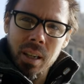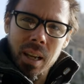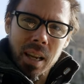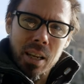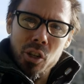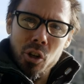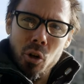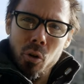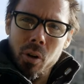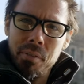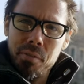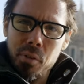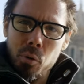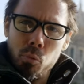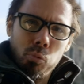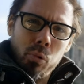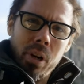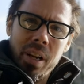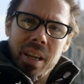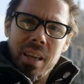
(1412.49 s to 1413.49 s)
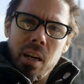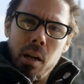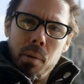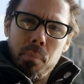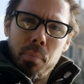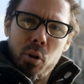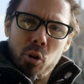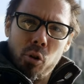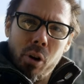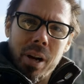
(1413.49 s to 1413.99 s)
And you don't have to rig it
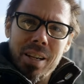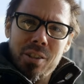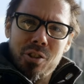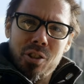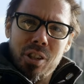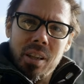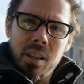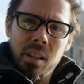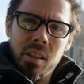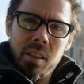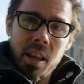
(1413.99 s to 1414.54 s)
up crazy.